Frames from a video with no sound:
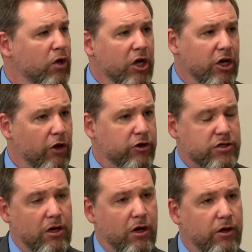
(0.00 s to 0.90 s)

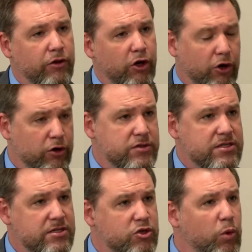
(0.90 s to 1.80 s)
the girls
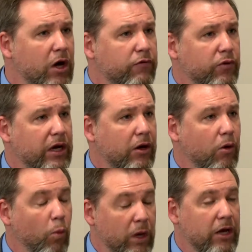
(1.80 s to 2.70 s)
is a
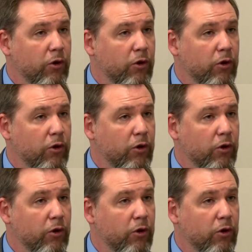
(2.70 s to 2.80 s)
12-week